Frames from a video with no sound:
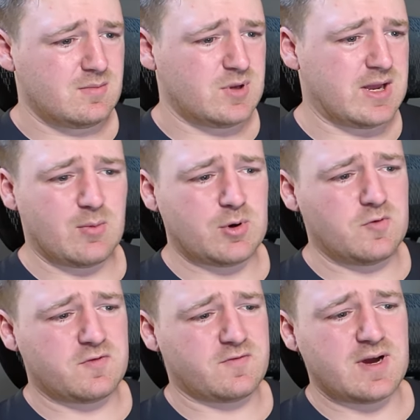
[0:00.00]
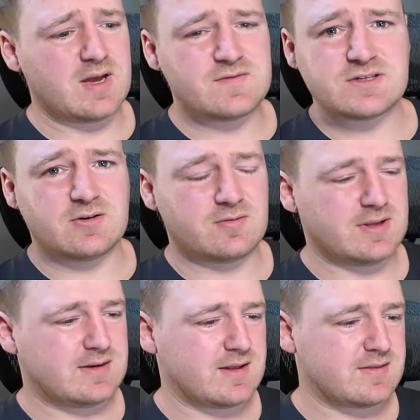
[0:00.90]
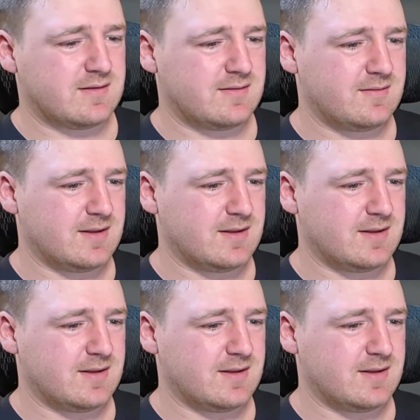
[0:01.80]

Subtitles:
But yeah, I went 0-5, so like nothing.